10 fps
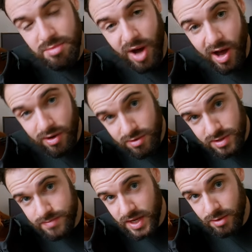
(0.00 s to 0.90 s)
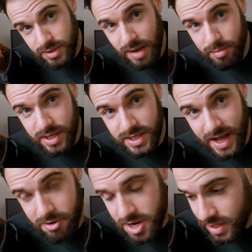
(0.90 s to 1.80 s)
miles, and he was happy as
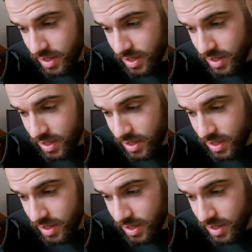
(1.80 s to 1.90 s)
Larry.